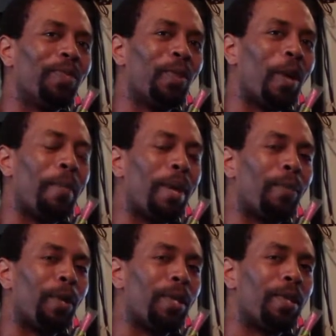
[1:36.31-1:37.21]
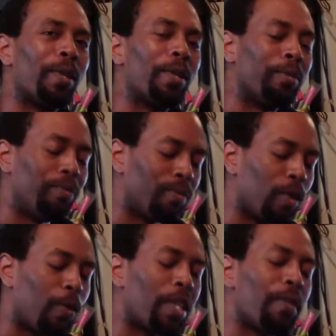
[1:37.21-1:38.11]
Great memory. So
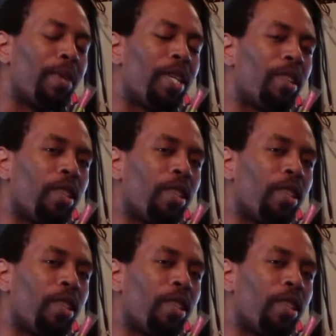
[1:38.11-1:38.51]
rest in peace,